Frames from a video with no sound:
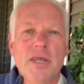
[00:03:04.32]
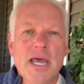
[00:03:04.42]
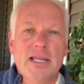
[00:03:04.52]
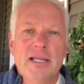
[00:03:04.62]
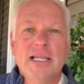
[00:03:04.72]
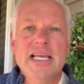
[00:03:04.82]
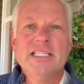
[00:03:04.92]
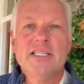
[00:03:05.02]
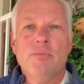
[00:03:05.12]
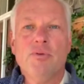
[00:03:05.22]
net
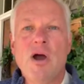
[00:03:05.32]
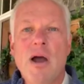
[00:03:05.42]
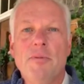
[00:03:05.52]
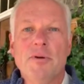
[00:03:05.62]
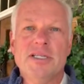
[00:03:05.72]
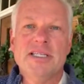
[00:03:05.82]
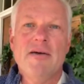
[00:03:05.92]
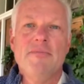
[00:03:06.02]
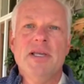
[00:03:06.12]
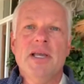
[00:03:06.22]
leased properties
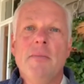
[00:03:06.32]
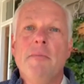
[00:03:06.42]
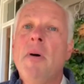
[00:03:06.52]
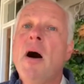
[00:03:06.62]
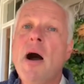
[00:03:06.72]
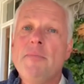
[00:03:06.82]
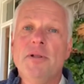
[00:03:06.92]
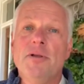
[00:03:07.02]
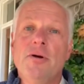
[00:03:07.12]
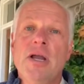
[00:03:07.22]
have become
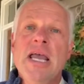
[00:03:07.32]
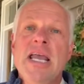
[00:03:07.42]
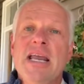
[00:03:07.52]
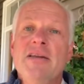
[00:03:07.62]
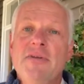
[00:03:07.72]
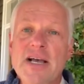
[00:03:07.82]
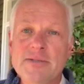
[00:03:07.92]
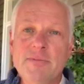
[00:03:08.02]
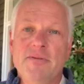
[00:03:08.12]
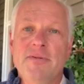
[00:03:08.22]
popular
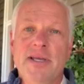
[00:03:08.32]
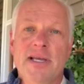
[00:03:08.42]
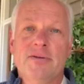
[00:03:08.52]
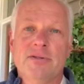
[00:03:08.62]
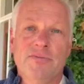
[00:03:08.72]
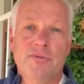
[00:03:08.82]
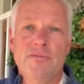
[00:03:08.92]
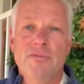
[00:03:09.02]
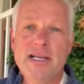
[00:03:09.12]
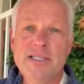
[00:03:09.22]
investment vehicles for
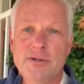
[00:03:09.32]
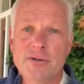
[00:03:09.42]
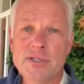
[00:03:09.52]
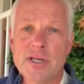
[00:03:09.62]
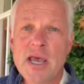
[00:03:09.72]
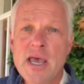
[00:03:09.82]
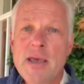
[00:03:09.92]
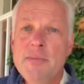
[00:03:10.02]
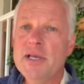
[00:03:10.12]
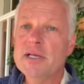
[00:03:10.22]
investors
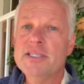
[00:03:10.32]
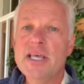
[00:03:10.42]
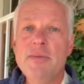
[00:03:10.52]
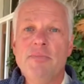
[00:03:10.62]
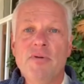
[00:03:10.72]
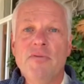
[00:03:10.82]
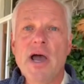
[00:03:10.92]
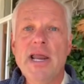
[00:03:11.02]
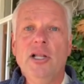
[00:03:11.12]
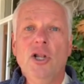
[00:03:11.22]
because they
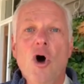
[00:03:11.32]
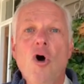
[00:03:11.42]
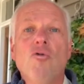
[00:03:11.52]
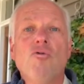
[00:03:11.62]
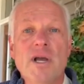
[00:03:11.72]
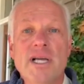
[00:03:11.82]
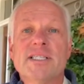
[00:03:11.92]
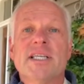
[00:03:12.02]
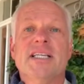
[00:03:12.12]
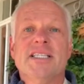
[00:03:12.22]
provide low
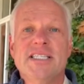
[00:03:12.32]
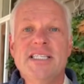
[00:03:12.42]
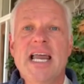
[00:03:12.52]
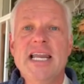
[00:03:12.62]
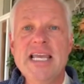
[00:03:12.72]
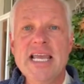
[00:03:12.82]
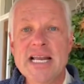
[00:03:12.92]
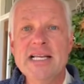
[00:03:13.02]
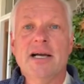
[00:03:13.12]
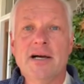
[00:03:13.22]
risk, steady
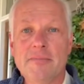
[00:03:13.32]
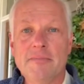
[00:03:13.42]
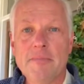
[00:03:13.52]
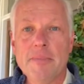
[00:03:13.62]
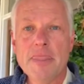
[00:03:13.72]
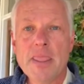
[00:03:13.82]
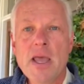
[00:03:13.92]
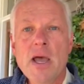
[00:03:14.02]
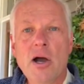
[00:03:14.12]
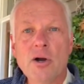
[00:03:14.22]
income.
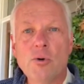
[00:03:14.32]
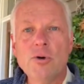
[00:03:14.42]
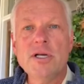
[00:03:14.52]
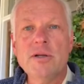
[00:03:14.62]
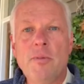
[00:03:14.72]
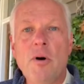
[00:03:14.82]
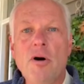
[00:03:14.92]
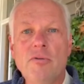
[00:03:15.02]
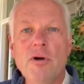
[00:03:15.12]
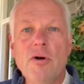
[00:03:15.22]
According to
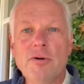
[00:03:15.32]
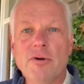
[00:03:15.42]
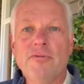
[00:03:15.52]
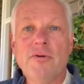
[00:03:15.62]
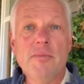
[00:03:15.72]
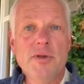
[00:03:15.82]
Paul Roeder from